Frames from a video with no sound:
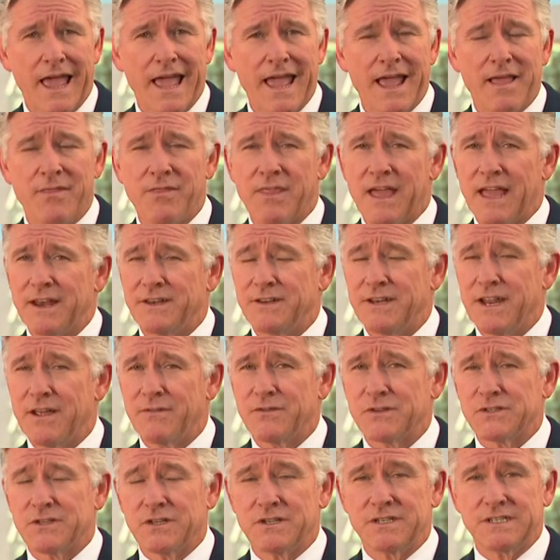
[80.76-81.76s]
plan, that
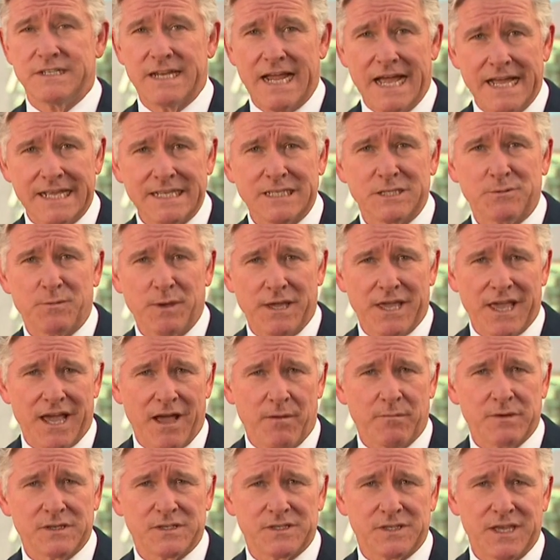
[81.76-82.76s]
deficit does
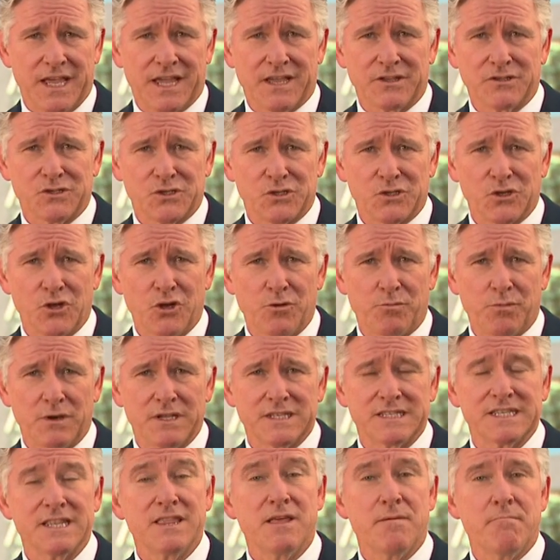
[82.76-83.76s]
become a second
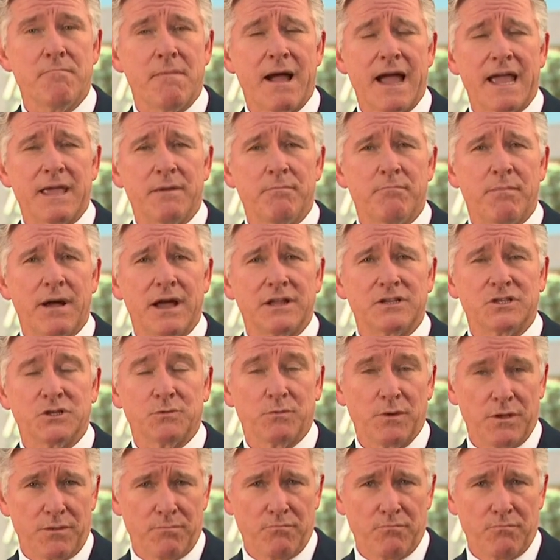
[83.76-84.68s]
surplus in the May budget,